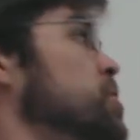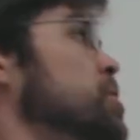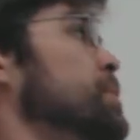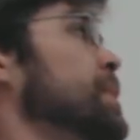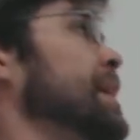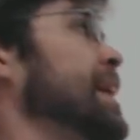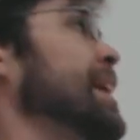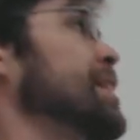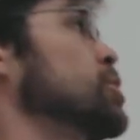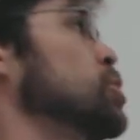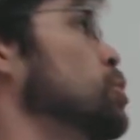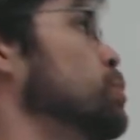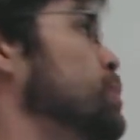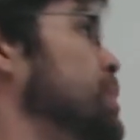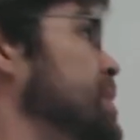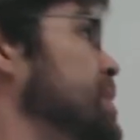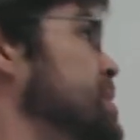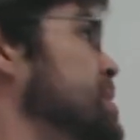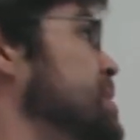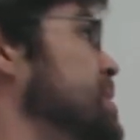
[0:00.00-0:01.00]
For something like
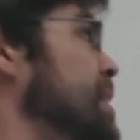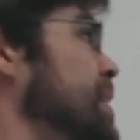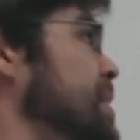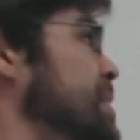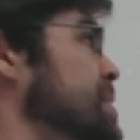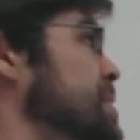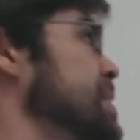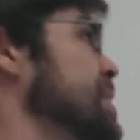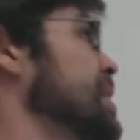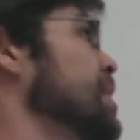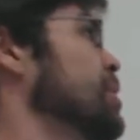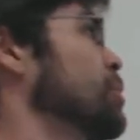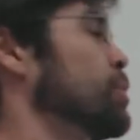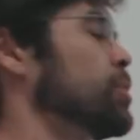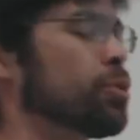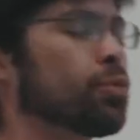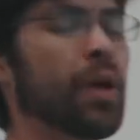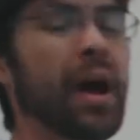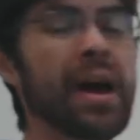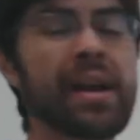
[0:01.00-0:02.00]
2p6,
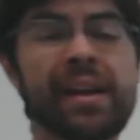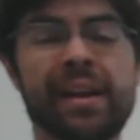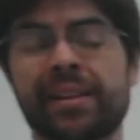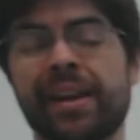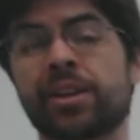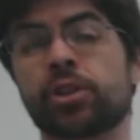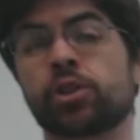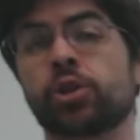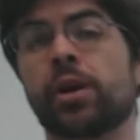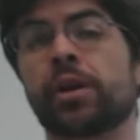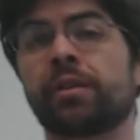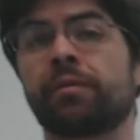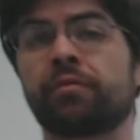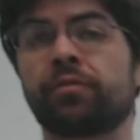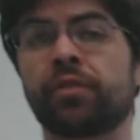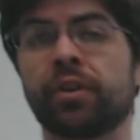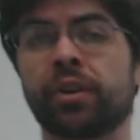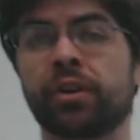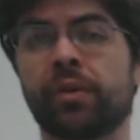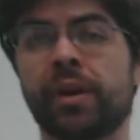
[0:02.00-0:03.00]
when you're writing electron
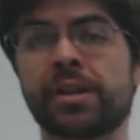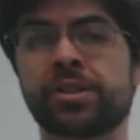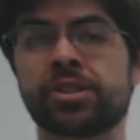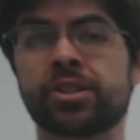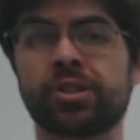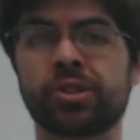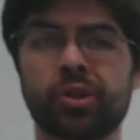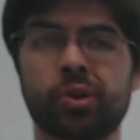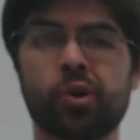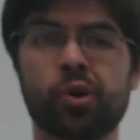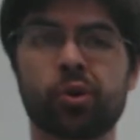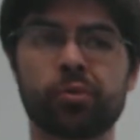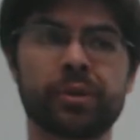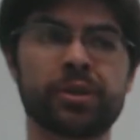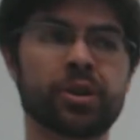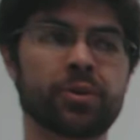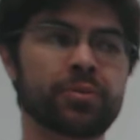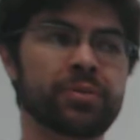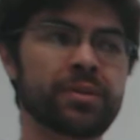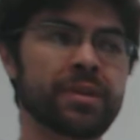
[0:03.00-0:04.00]
configurations, you
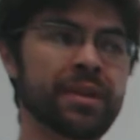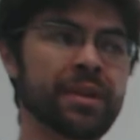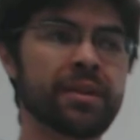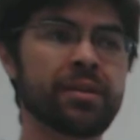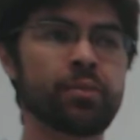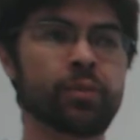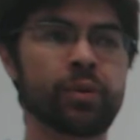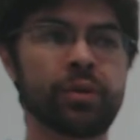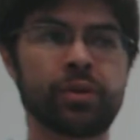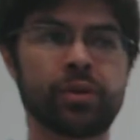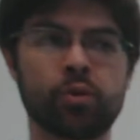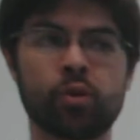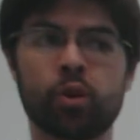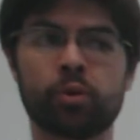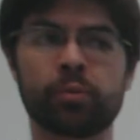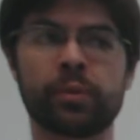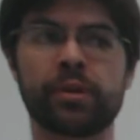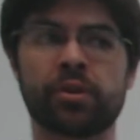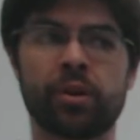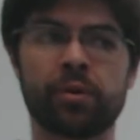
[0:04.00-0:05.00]
normally
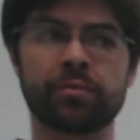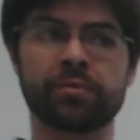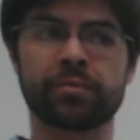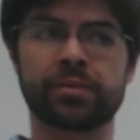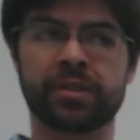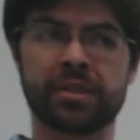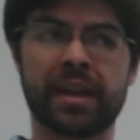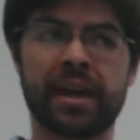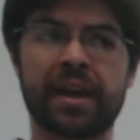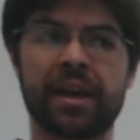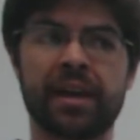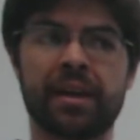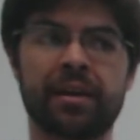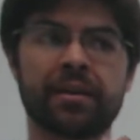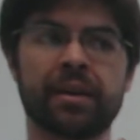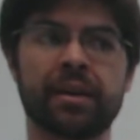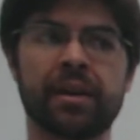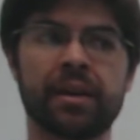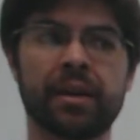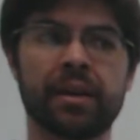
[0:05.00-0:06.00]
don't
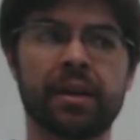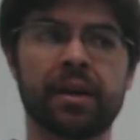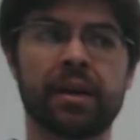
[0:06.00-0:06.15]
say,